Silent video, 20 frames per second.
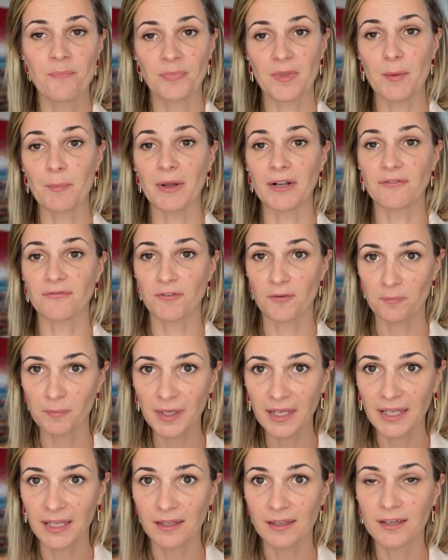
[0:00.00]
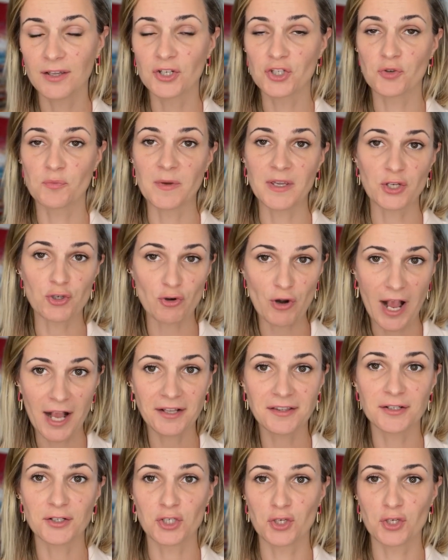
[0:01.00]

But for me, to be attracted